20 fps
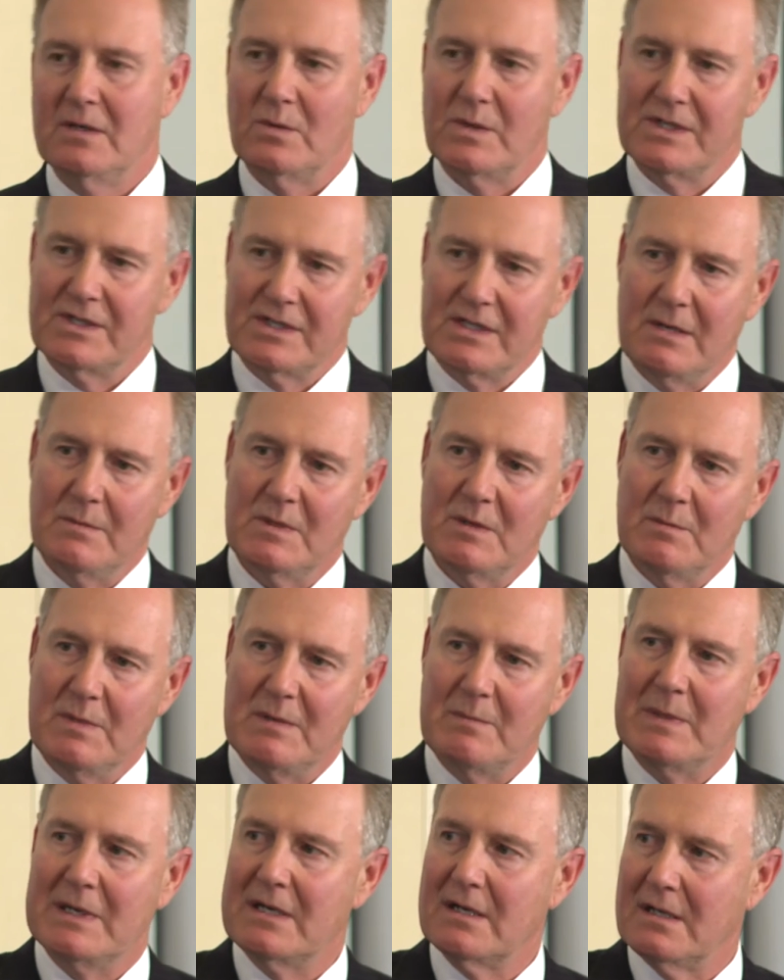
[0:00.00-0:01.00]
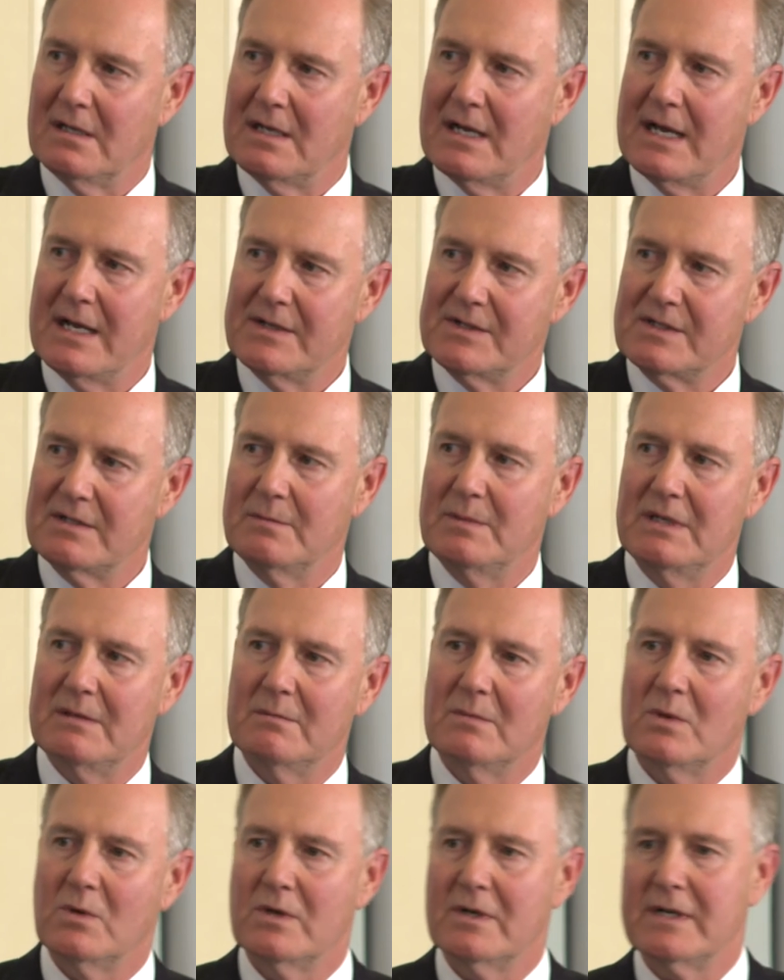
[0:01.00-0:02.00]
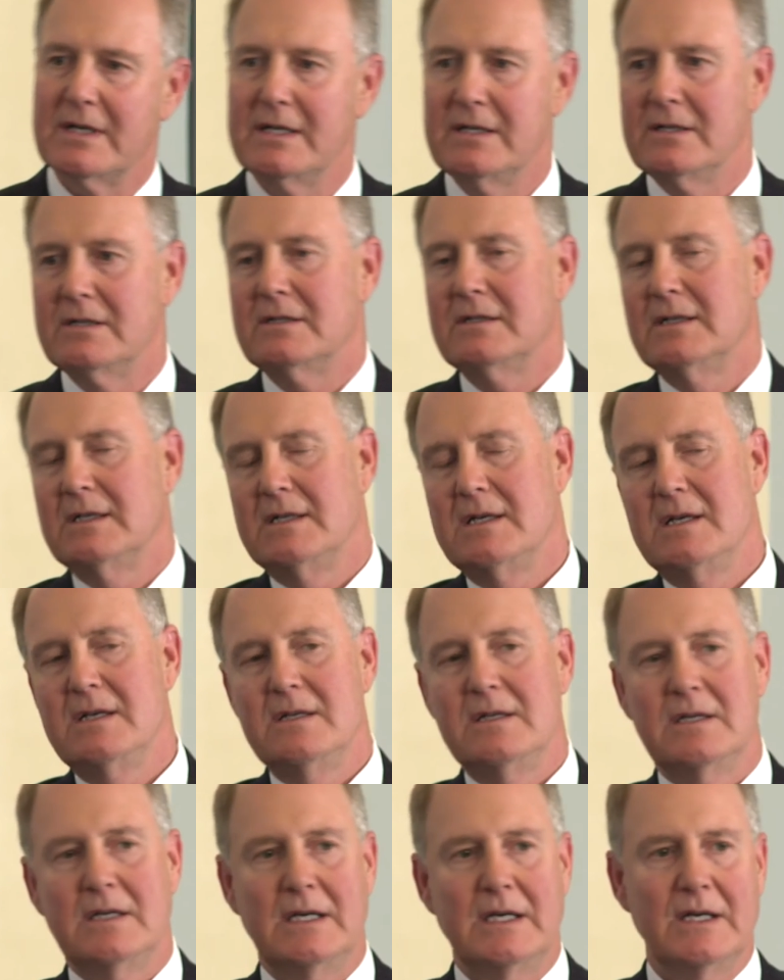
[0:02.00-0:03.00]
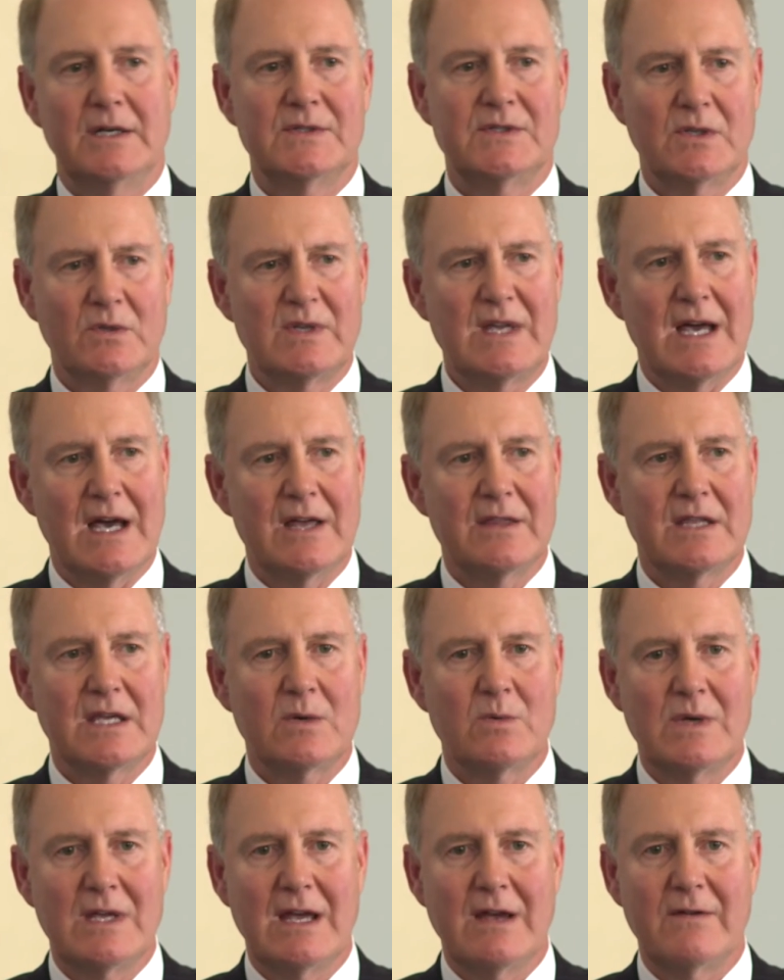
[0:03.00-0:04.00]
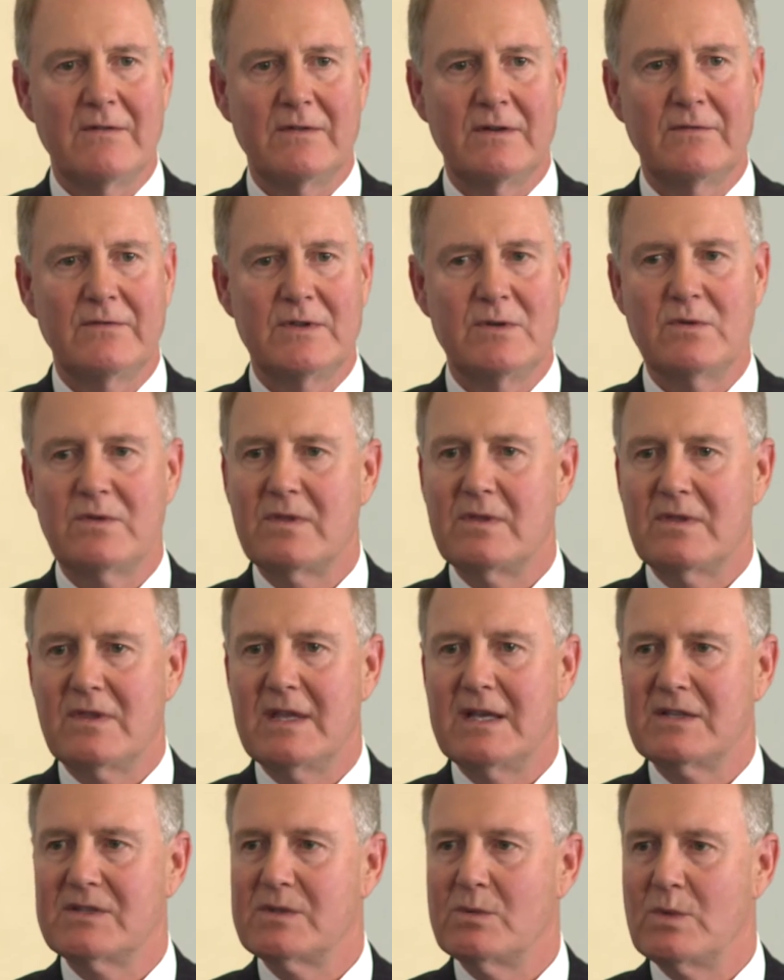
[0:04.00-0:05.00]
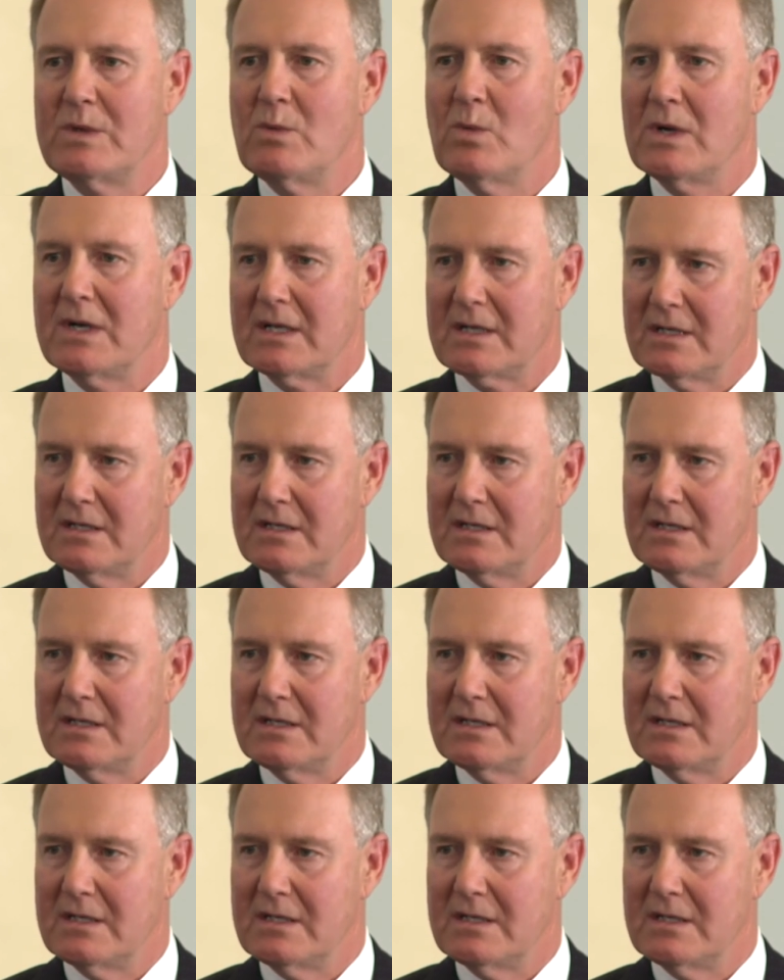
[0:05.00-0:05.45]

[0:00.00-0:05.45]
We seem to be penalized a bit more here. Uh, so yeah, I think we have a few th things that we want to